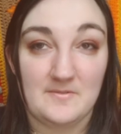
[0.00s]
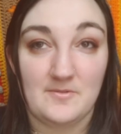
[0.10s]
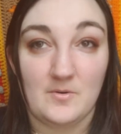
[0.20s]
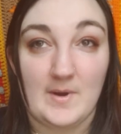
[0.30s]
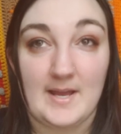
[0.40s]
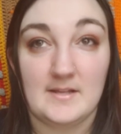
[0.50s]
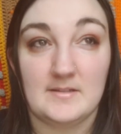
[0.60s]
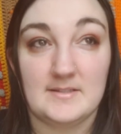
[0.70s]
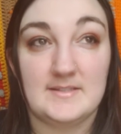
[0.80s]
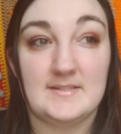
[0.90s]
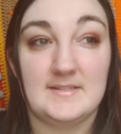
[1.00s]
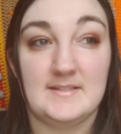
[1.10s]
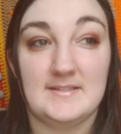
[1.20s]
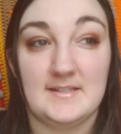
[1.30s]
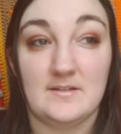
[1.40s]
for a while.
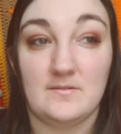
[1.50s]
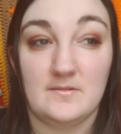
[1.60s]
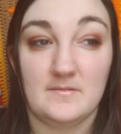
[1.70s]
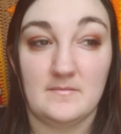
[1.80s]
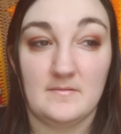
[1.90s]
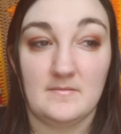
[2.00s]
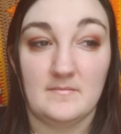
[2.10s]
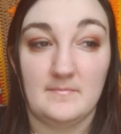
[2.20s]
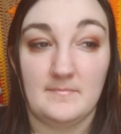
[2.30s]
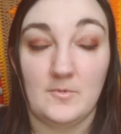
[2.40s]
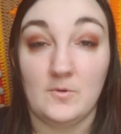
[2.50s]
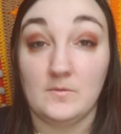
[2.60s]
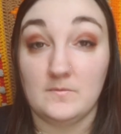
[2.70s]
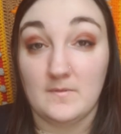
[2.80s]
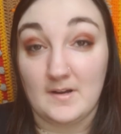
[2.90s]
It's like
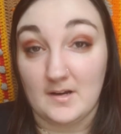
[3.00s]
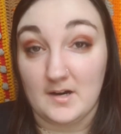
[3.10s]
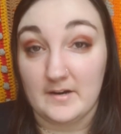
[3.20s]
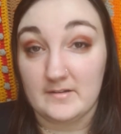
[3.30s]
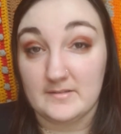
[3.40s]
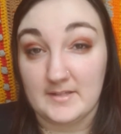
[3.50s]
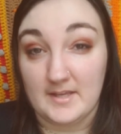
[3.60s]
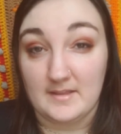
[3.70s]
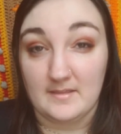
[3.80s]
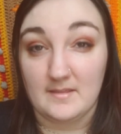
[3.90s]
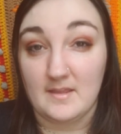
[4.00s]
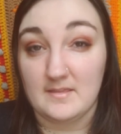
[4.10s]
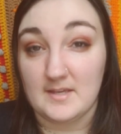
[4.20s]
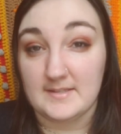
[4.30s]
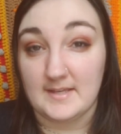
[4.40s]
old red heart and
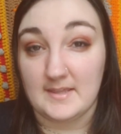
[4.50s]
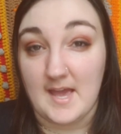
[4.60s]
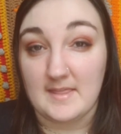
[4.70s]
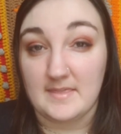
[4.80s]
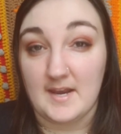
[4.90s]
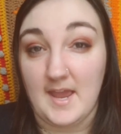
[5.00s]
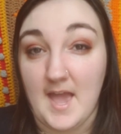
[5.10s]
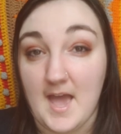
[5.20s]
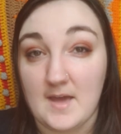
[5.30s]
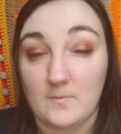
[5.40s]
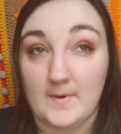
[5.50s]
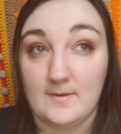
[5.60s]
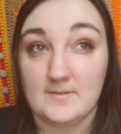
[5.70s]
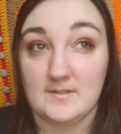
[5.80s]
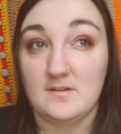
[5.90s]
things like that I had when I
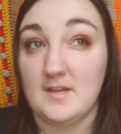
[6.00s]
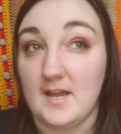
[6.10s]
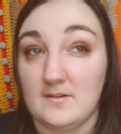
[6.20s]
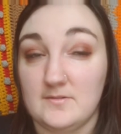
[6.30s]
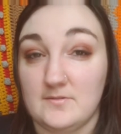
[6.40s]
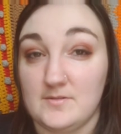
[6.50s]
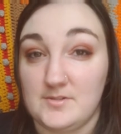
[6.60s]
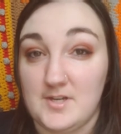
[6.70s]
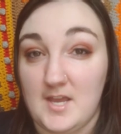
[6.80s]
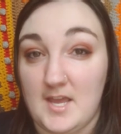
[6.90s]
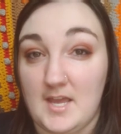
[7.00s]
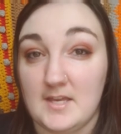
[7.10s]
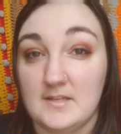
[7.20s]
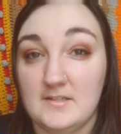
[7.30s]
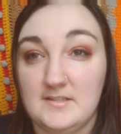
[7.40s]
was learning how to crochet
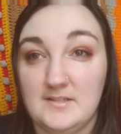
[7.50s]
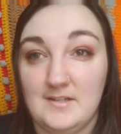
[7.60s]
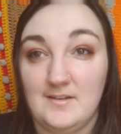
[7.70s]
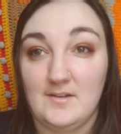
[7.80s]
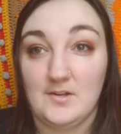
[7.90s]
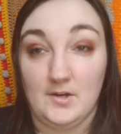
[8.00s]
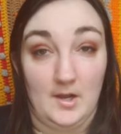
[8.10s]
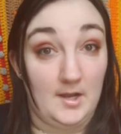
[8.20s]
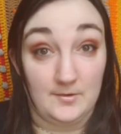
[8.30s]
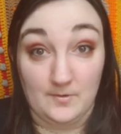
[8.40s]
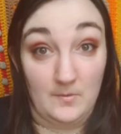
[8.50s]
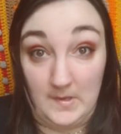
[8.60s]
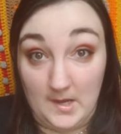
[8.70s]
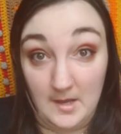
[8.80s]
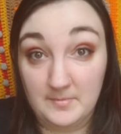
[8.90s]

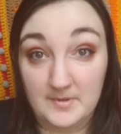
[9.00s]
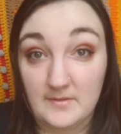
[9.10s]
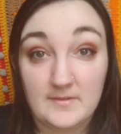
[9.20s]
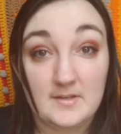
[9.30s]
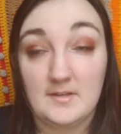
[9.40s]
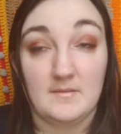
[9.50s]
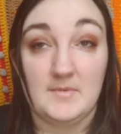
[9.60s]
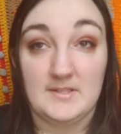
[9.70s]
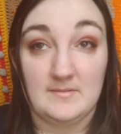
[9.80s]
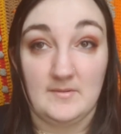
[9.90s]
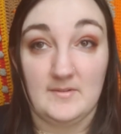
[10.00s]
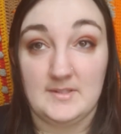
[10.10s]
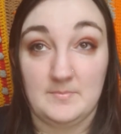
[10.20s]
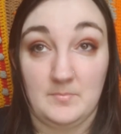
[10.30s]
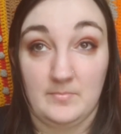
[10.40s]
growing up even. I mean, some of
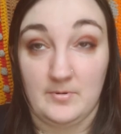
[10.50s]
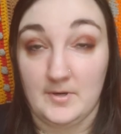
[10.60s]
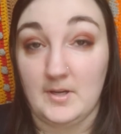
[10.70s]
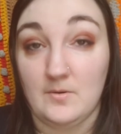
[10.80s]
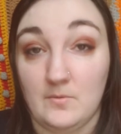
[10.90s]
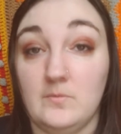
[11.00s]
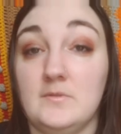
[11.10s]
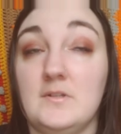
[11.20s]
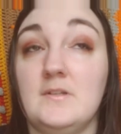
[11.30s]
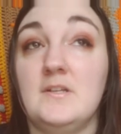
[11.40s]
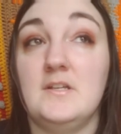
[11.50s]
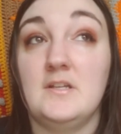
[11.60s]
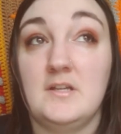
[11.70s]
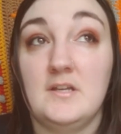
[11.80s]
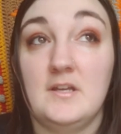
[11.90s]
it's pretty old.
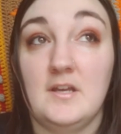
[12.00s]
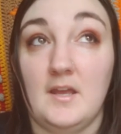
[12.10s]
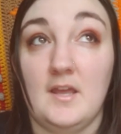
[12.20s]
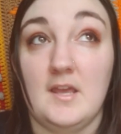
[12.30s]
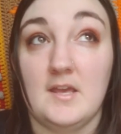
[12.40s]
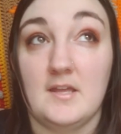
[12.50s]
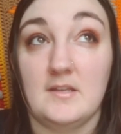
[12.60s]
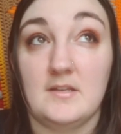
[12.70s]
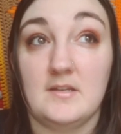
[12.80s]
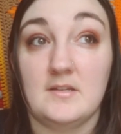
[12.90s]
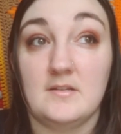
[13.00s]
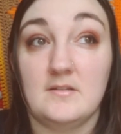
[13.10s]
And